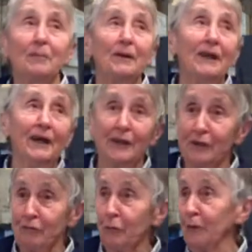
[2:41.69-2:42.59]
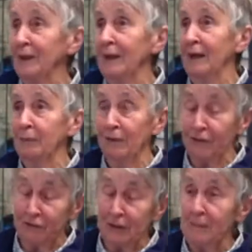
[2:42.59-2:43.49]
but 1949, when the
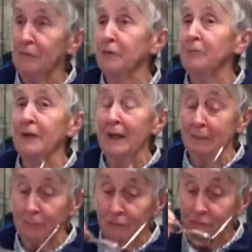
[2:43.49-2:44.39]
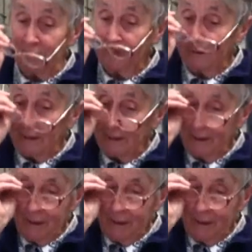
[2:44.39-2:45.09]
steamship Time was wrecked there.